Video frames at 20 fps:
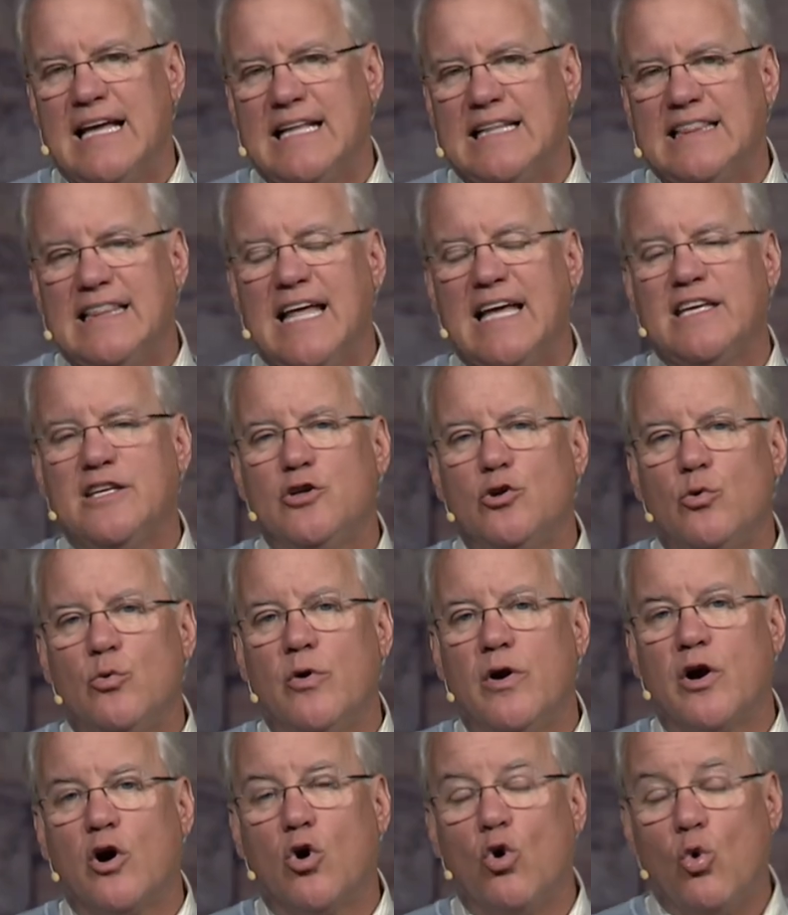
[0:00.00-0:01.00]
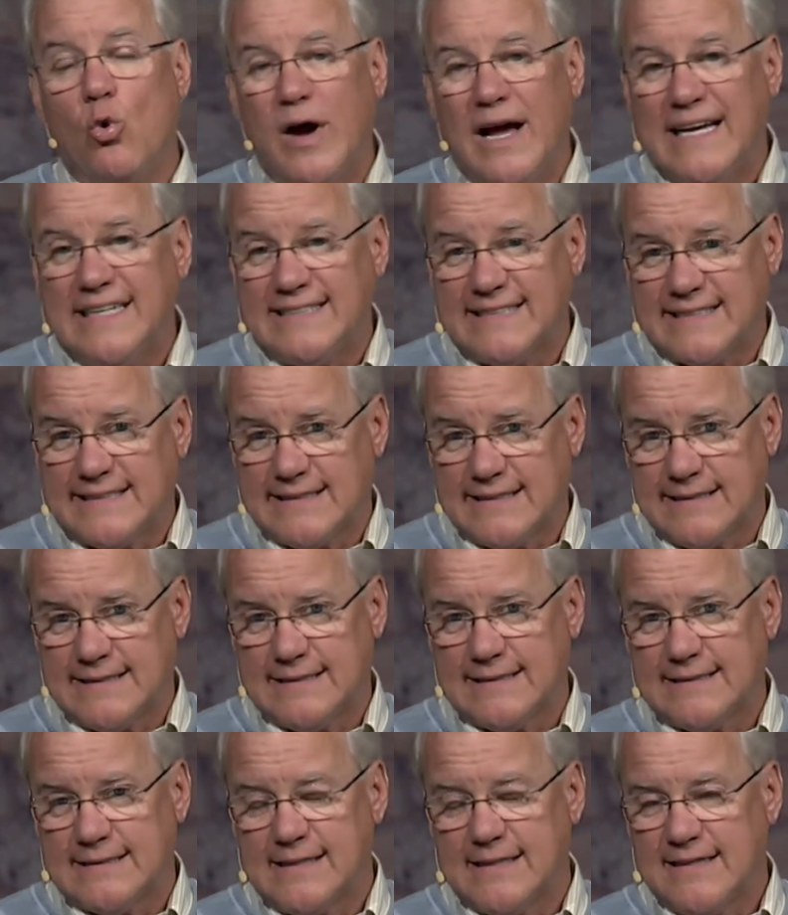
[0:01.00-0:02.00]
let your
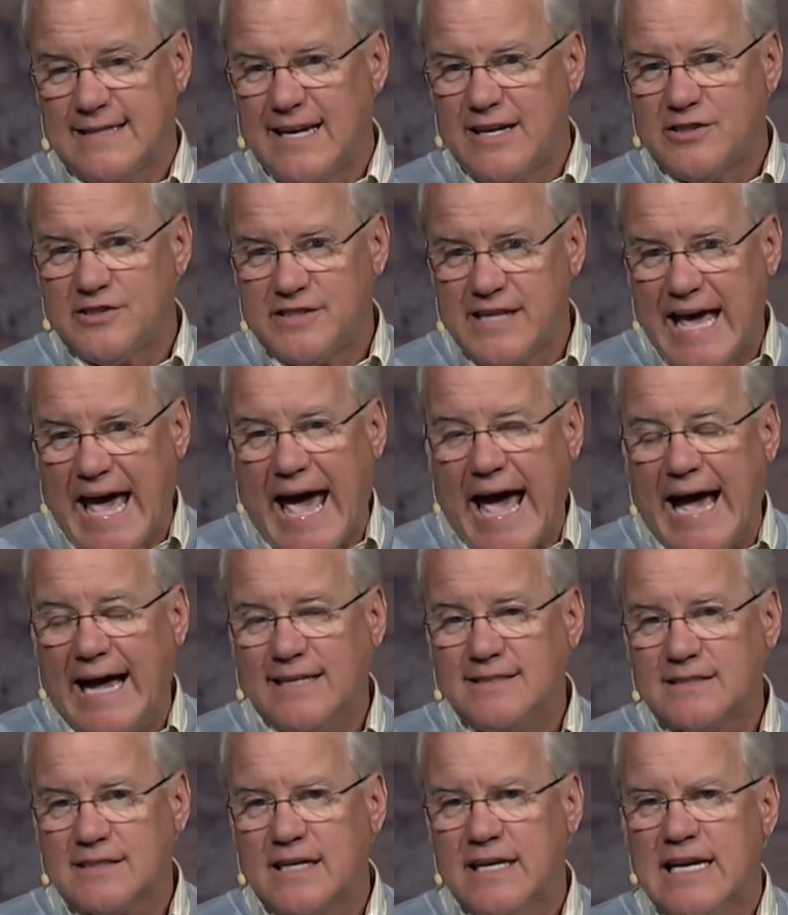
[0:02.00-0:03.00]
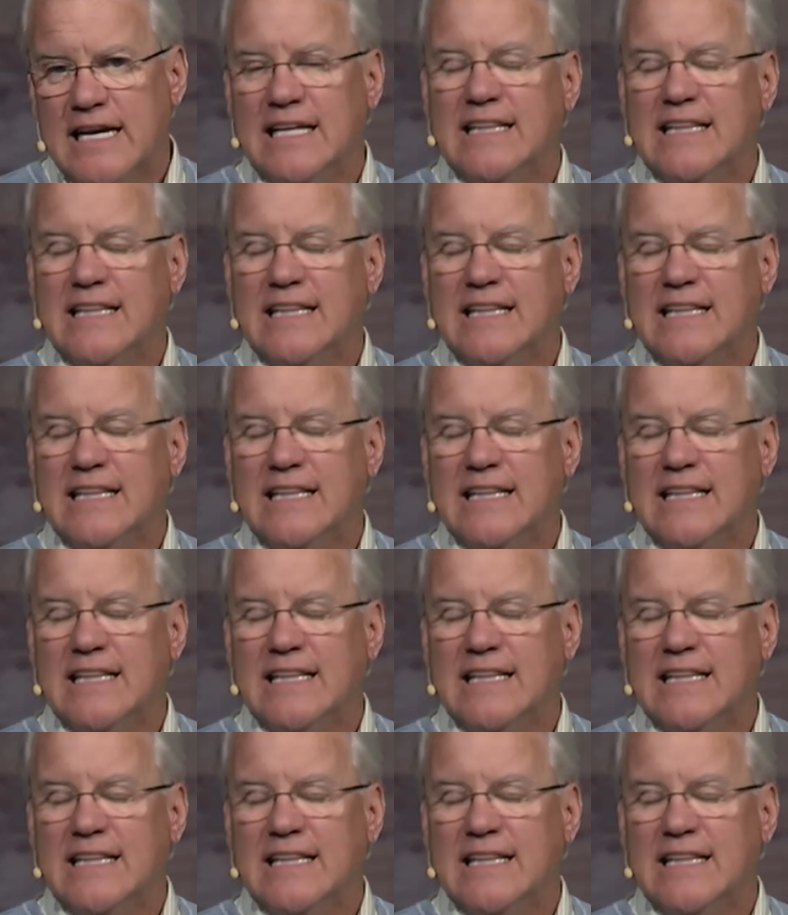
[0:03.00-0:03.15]
requests," there's the ask,